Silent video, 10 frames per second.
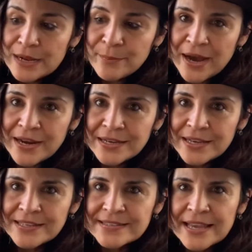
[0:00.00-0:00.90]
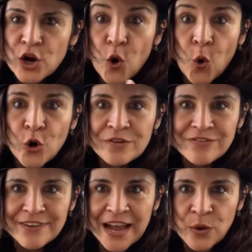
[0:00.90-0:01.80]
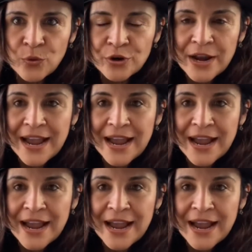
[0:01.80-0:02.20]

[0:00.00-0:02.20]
pan is corn flour.